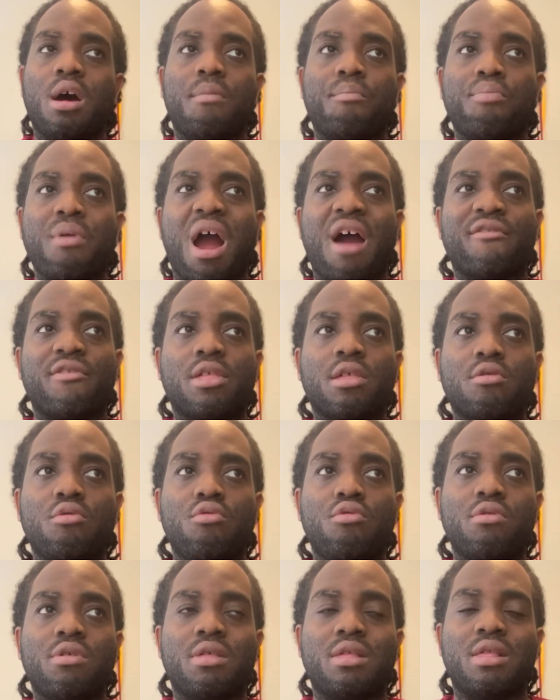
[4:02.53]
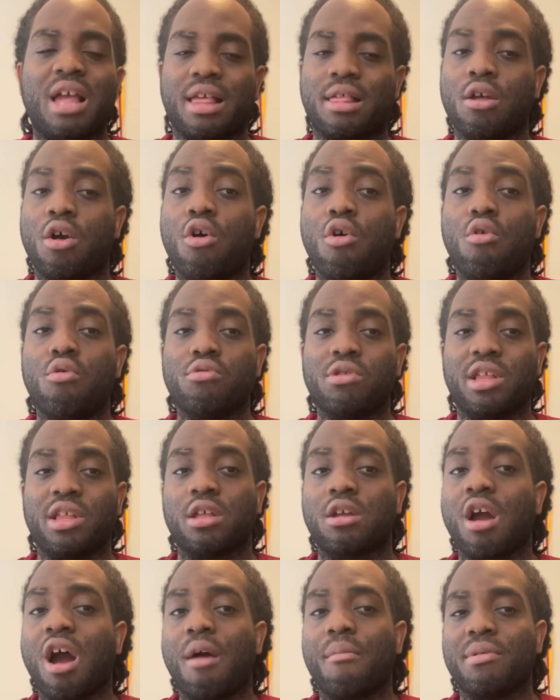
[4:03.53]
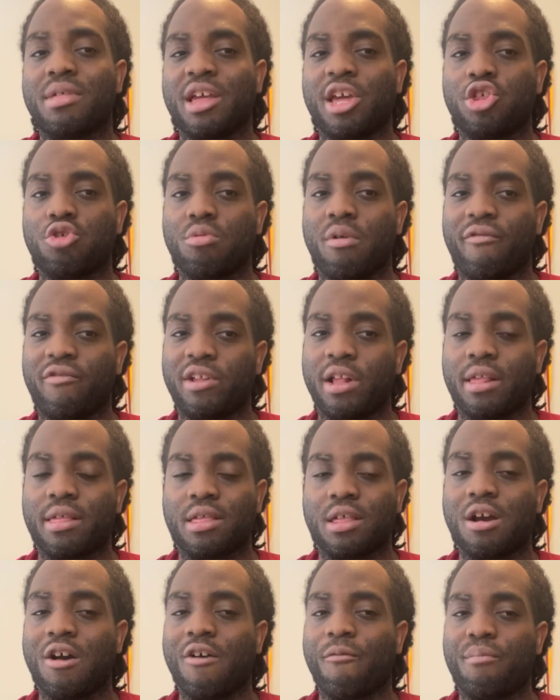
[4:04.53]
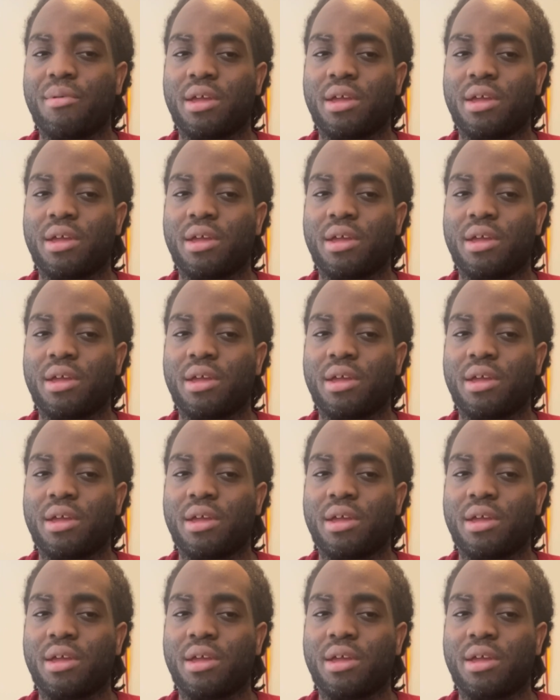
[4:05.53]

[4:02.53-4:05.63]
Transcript: Private schools, that's a whole nother conversation within itself,